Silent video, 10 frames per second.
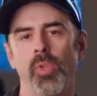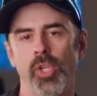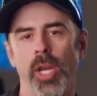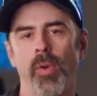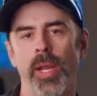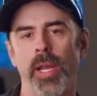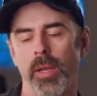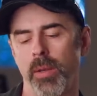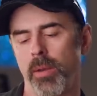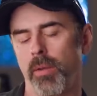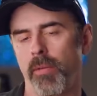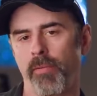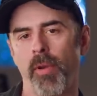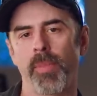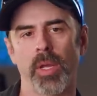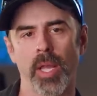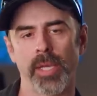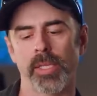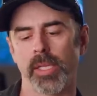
generated from the glass